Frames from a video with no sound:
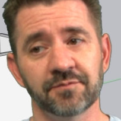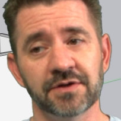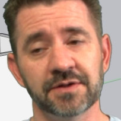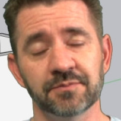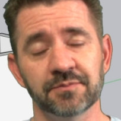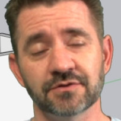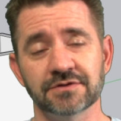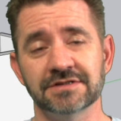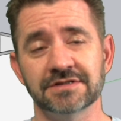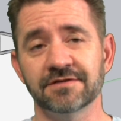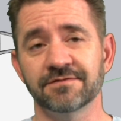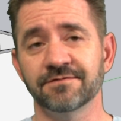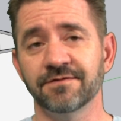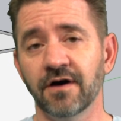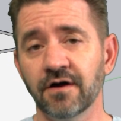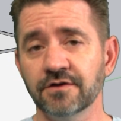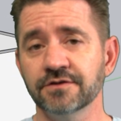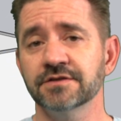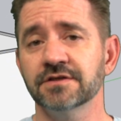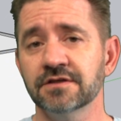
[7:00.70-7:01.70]
of people
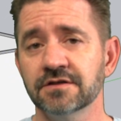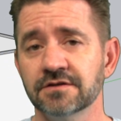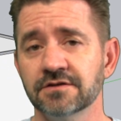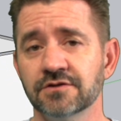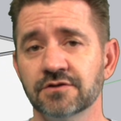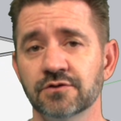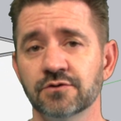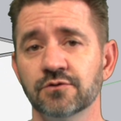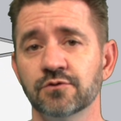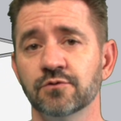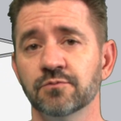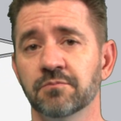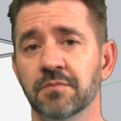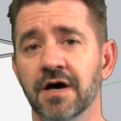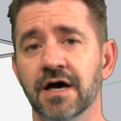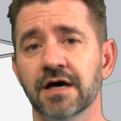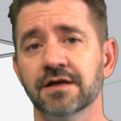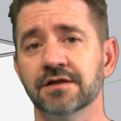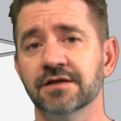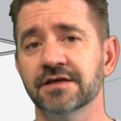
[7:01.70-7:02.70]
default to
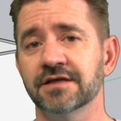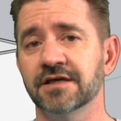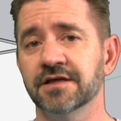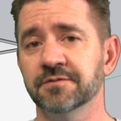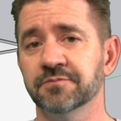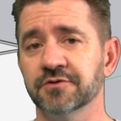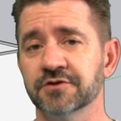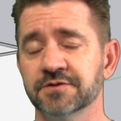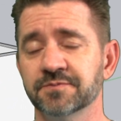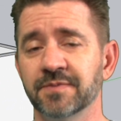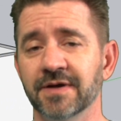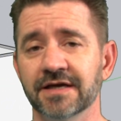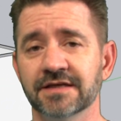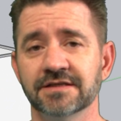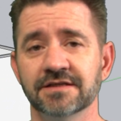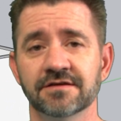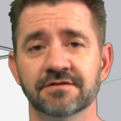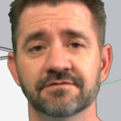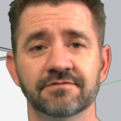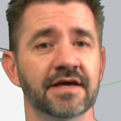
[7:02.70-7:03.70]
modeling in
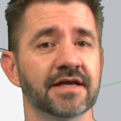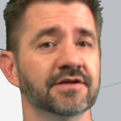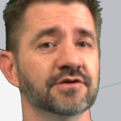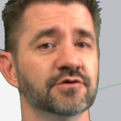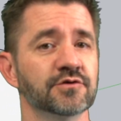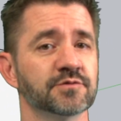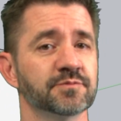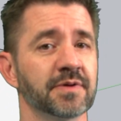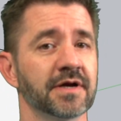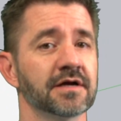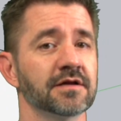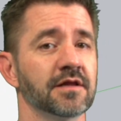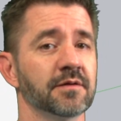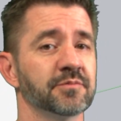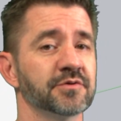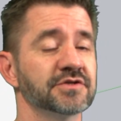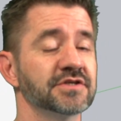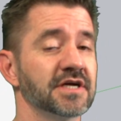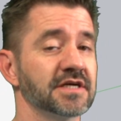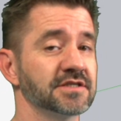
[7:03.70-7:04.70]
perspective and use parallel
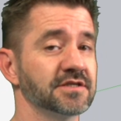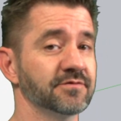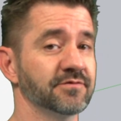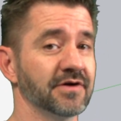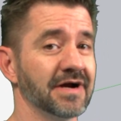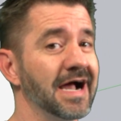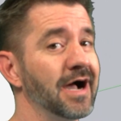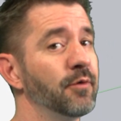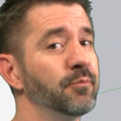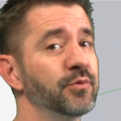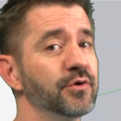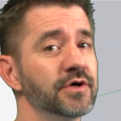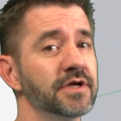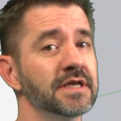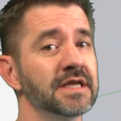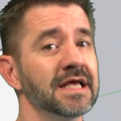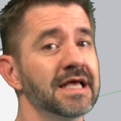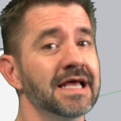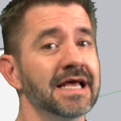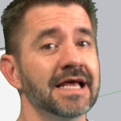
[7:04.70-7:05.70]
projection for
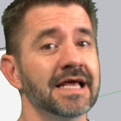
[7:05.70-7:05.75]
output.